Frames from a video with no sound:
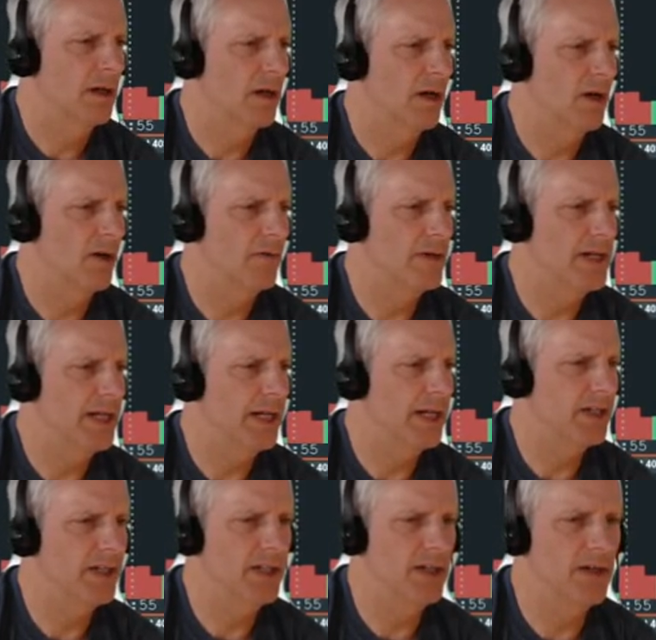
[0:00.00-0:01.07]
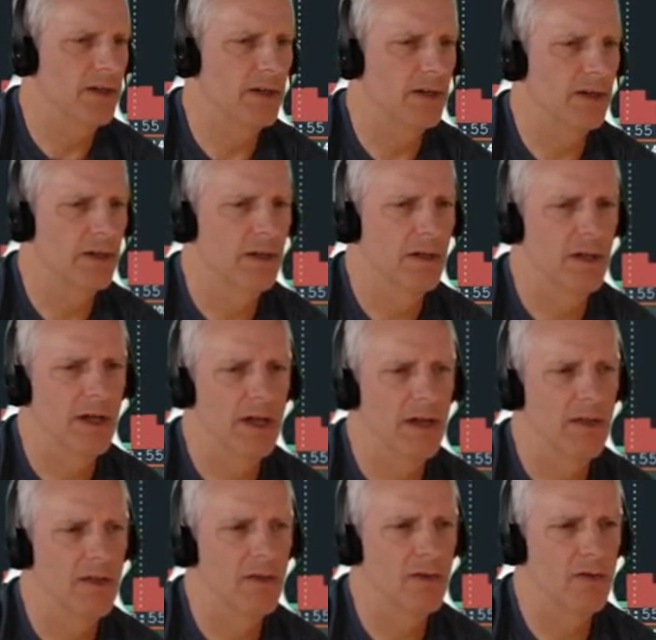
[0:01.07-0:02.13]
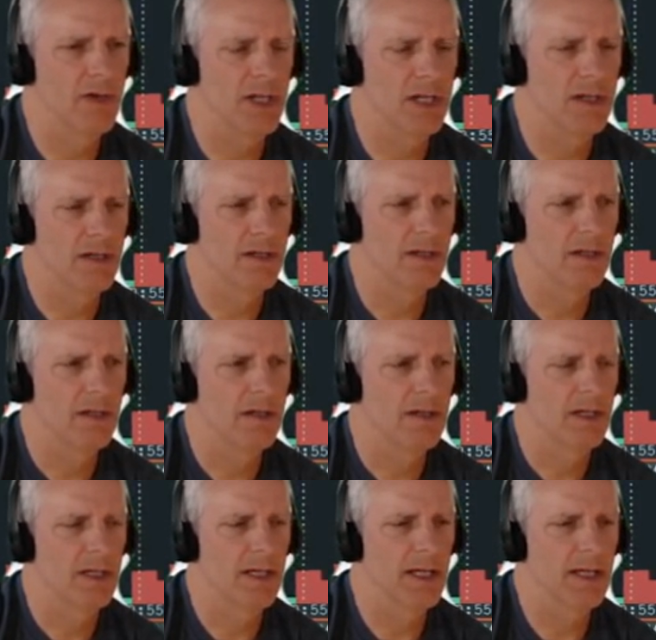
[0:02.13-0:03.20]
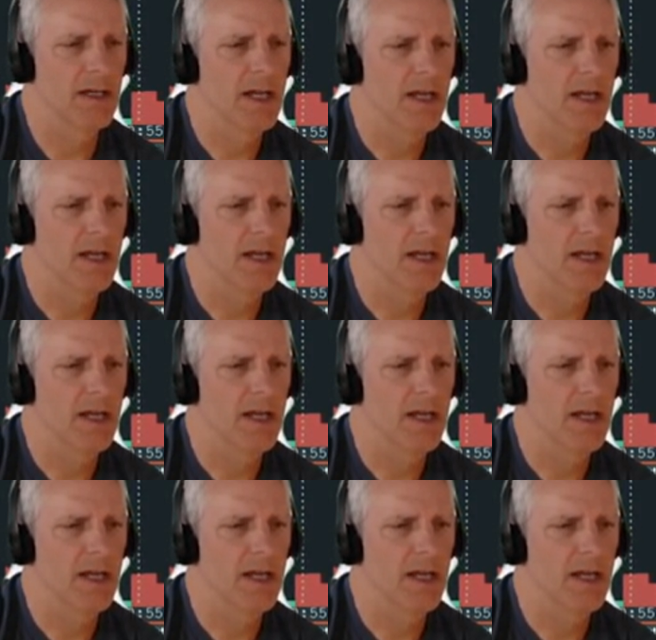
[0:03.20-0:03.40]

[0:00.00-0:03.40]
our retest to here, 30. Okay,